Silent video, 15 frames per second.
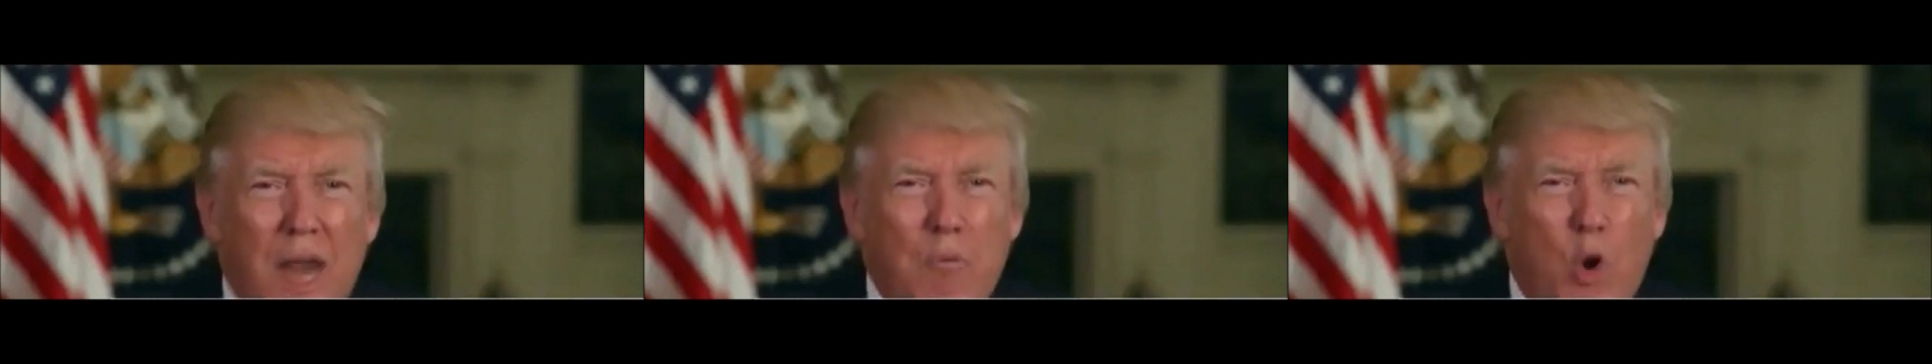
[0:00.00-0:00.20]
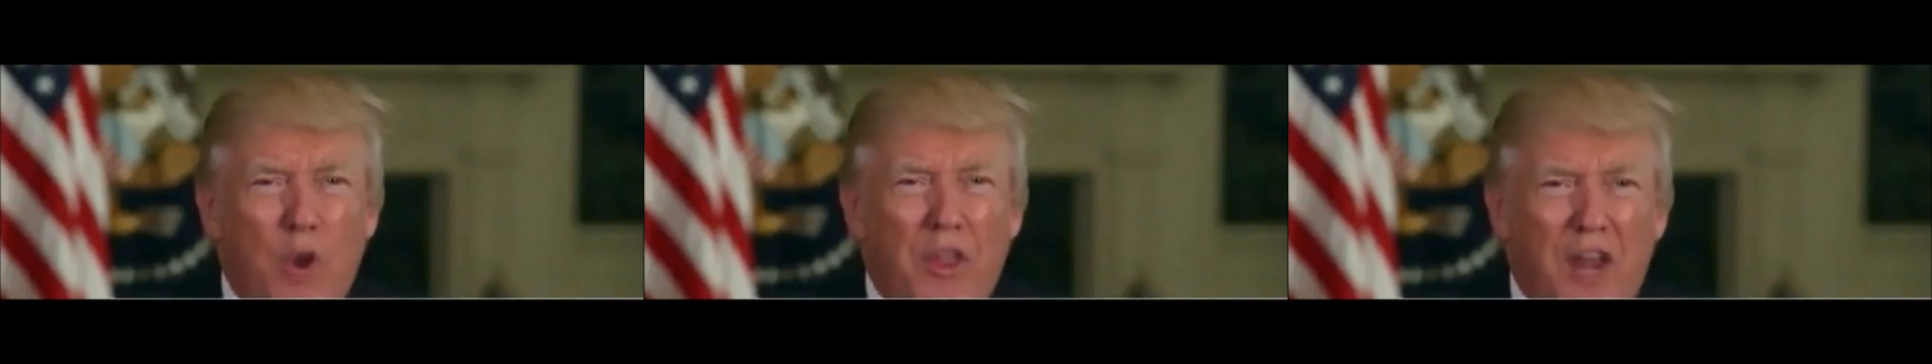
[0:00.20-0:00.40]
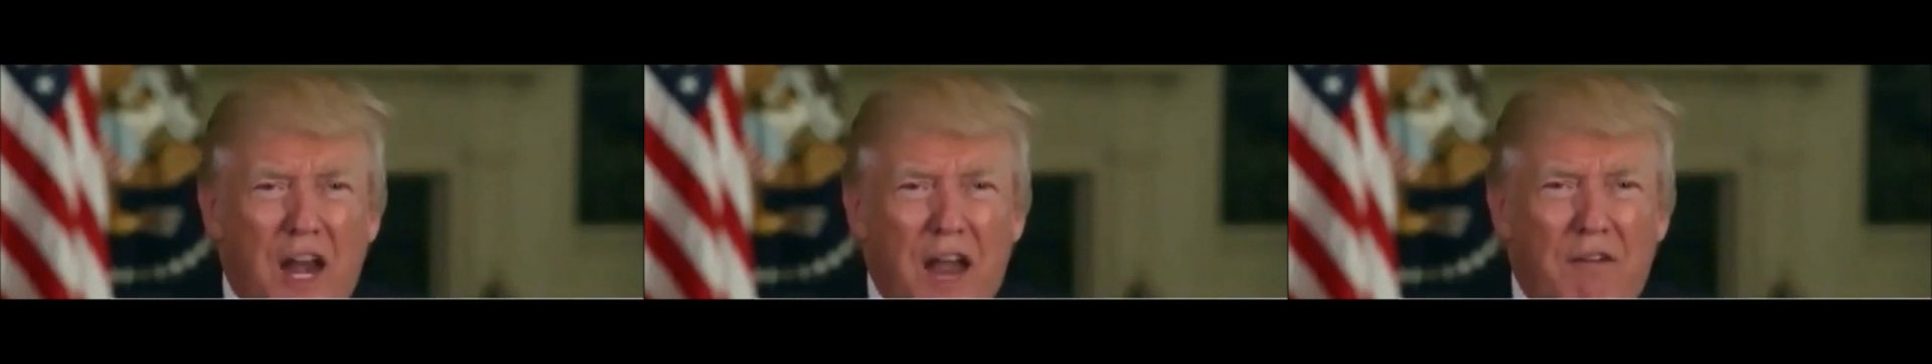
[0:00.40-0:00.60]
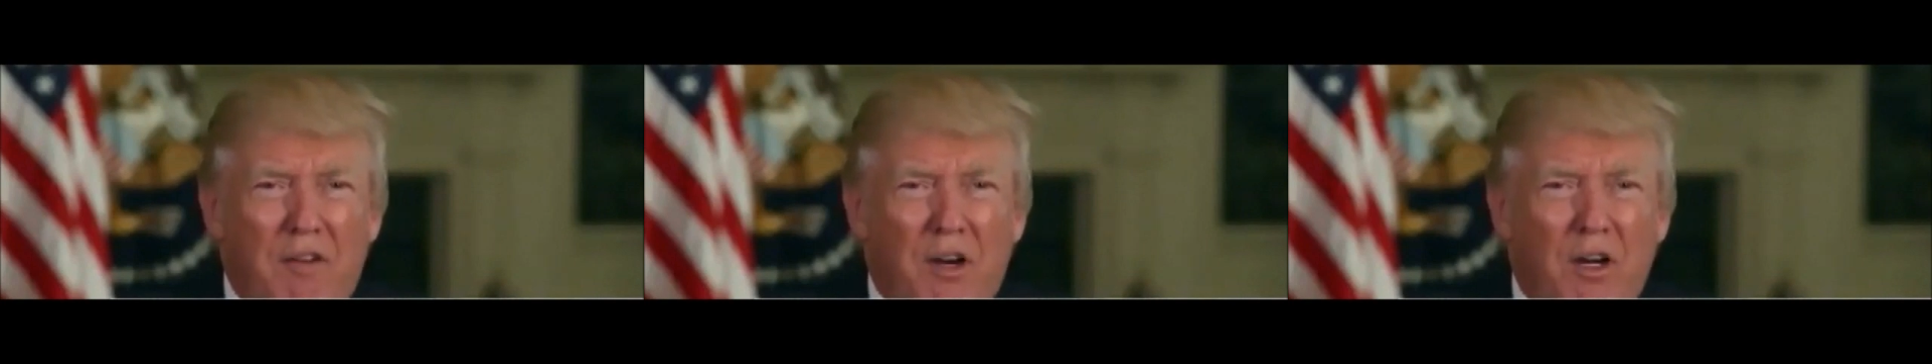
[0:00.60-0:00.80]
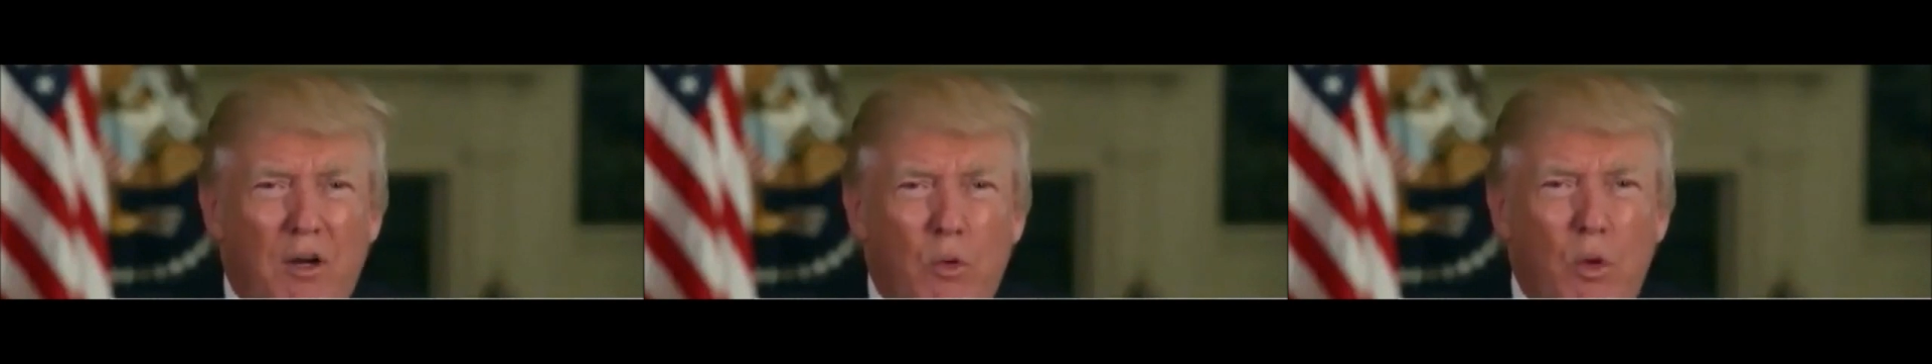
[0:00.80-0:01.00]
And more than
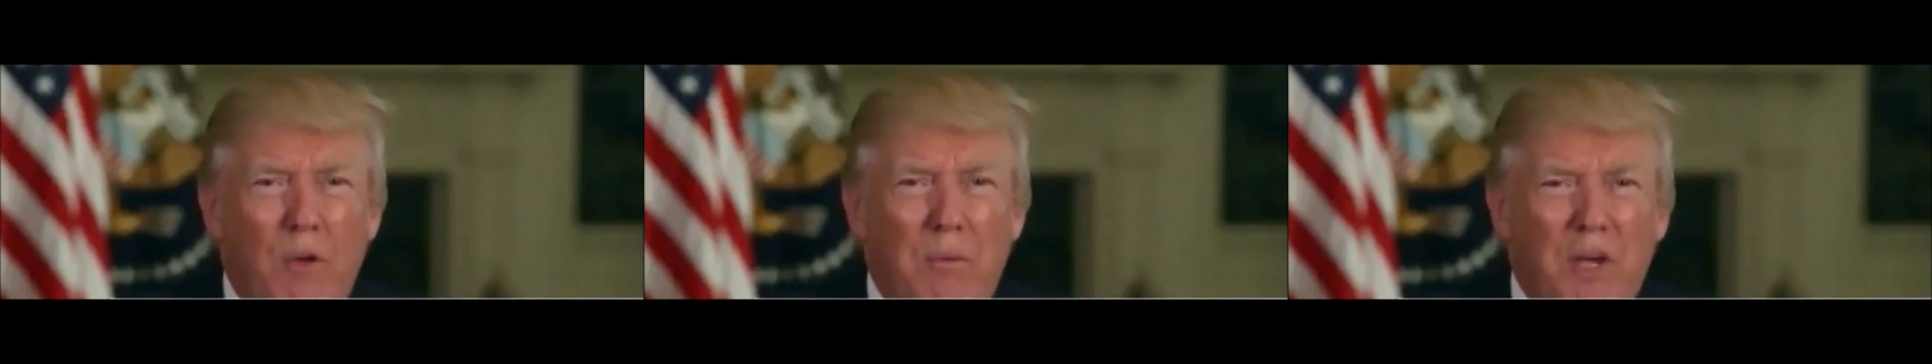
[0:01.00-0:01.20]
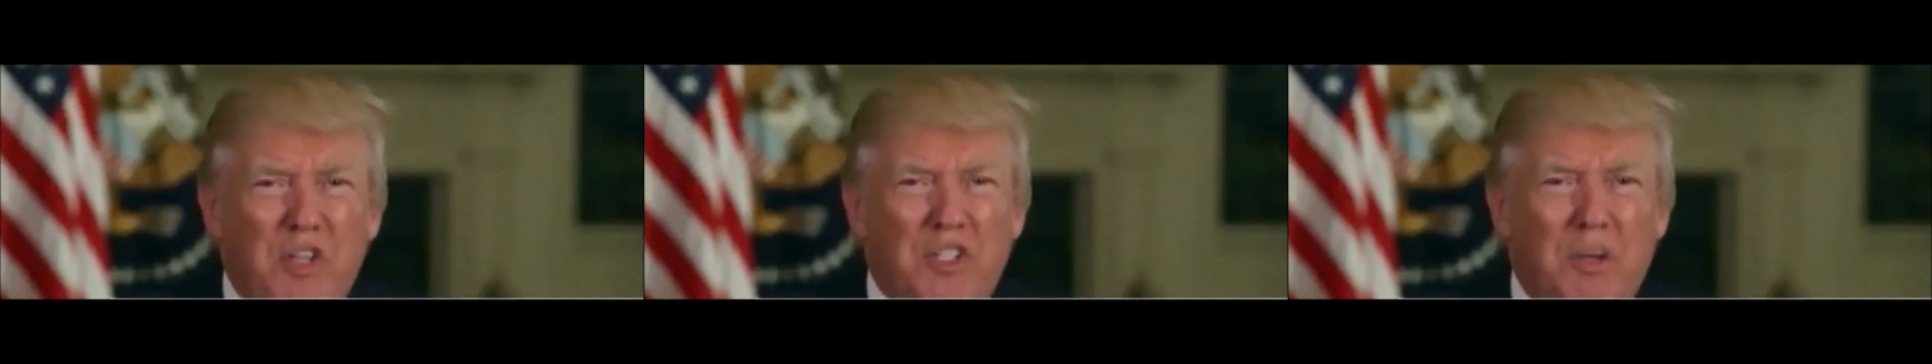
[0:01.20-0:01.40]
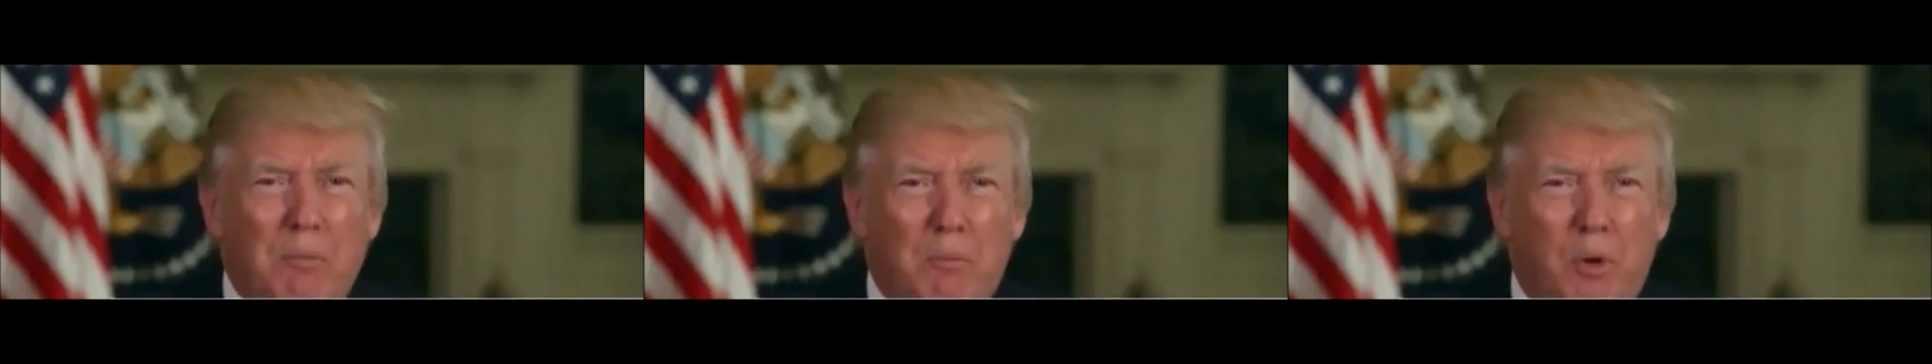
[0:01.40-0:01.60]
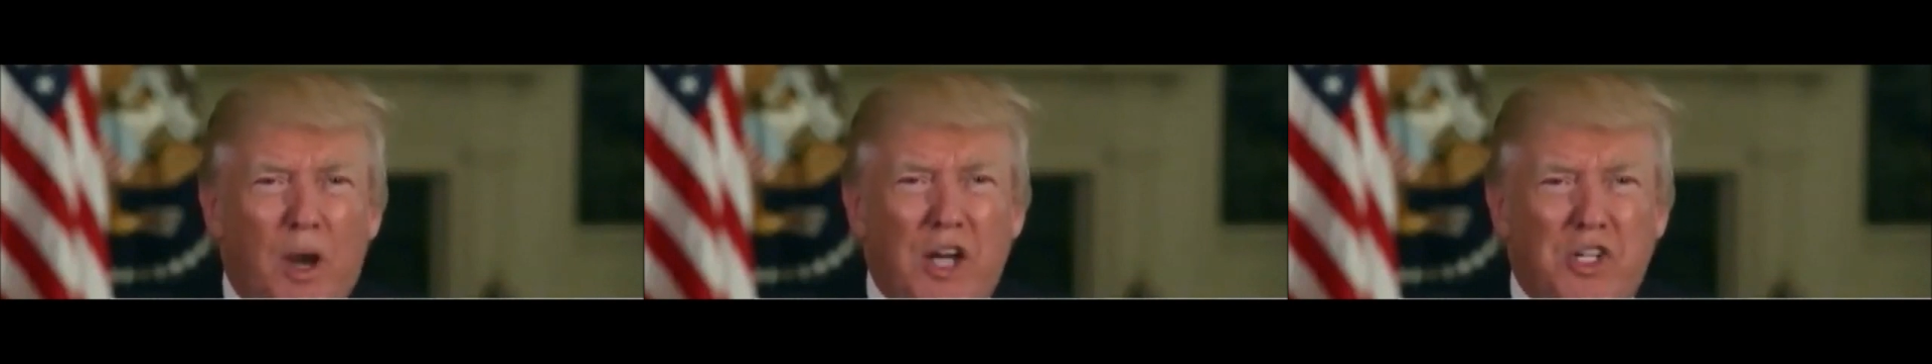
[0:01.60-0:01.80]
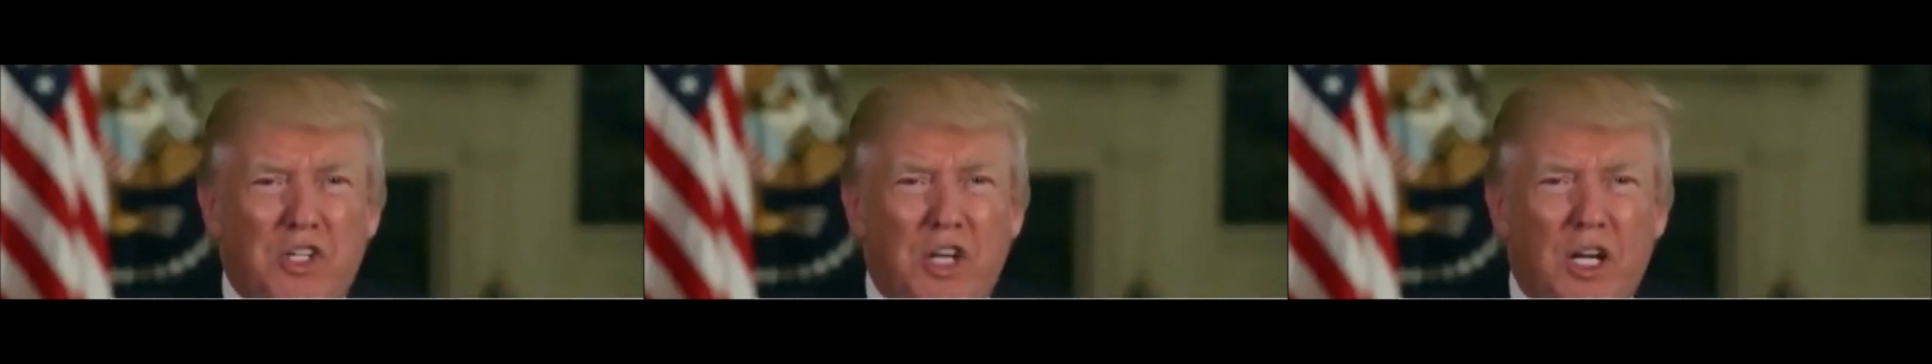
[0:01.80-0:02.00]
ever, we must
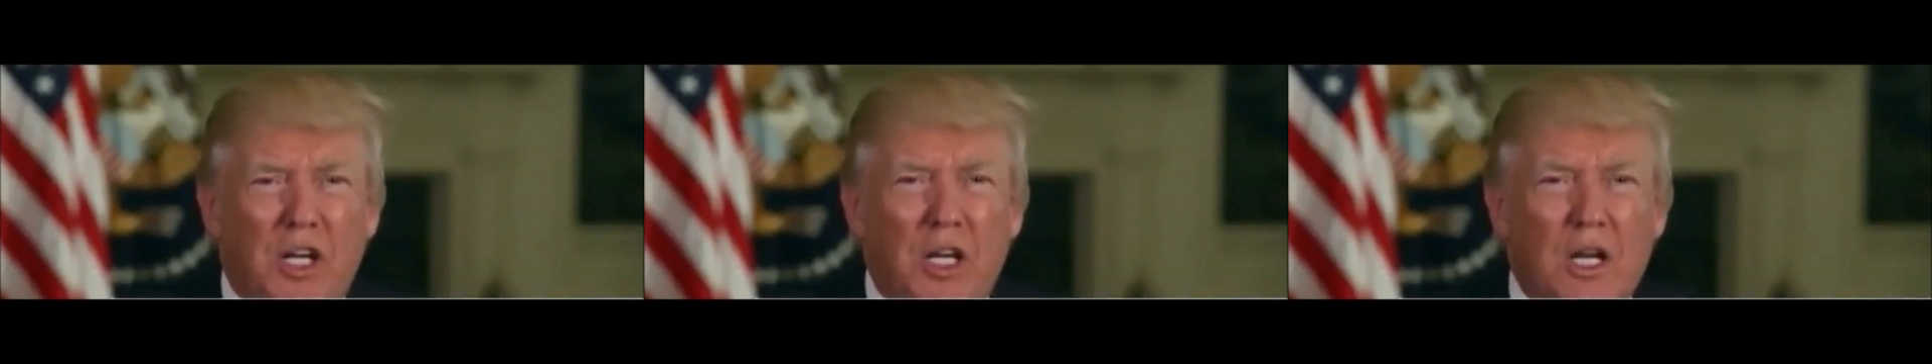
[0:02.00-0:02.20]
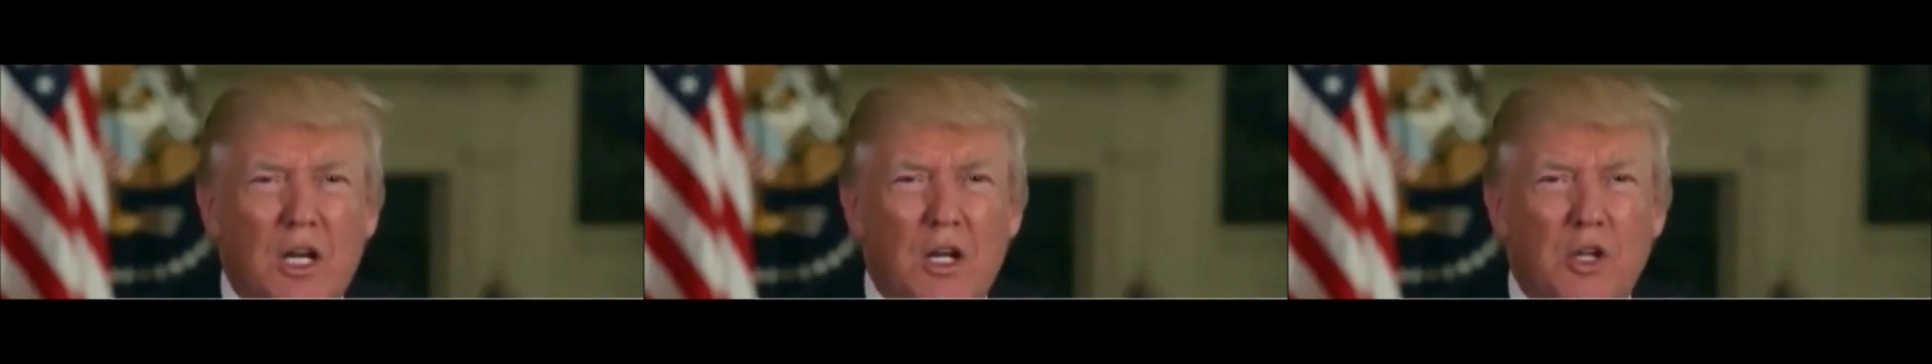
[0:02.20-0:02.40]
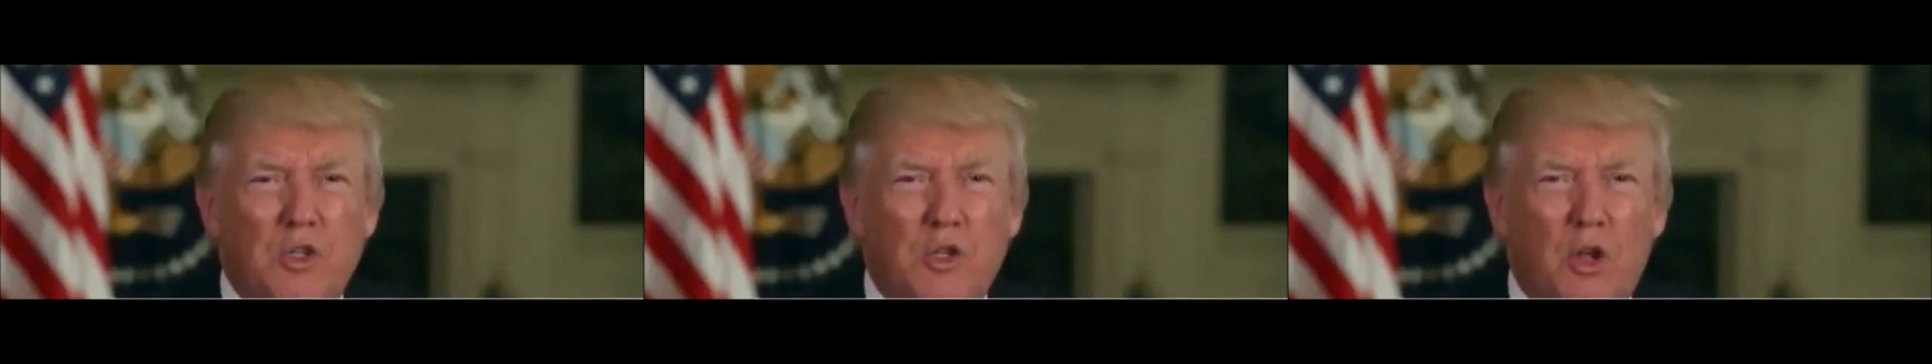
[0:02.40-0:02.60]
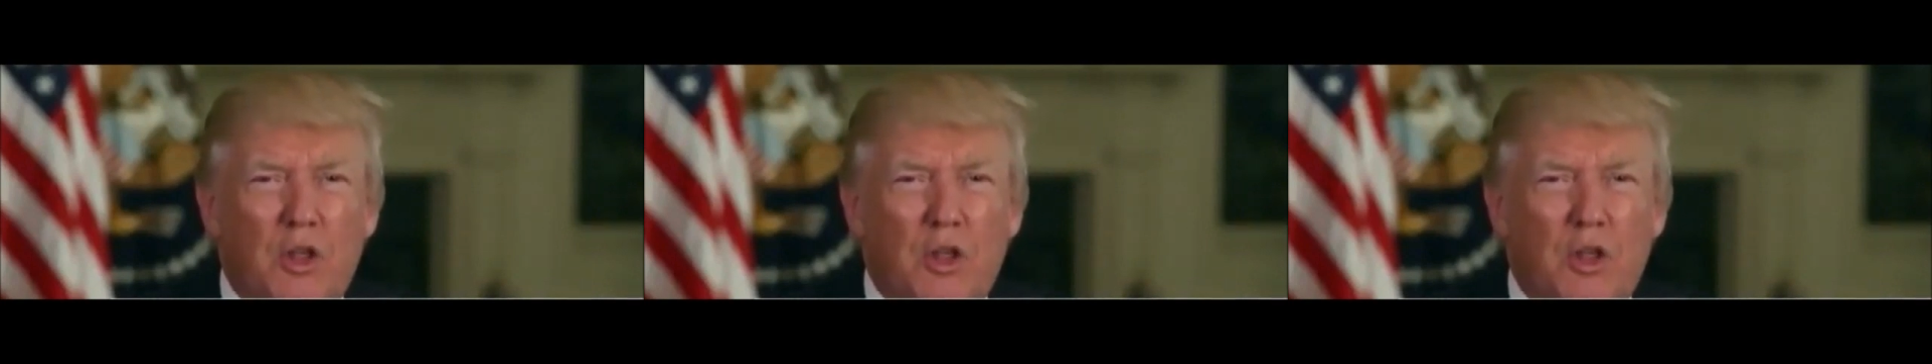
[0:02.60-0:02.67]
embrace it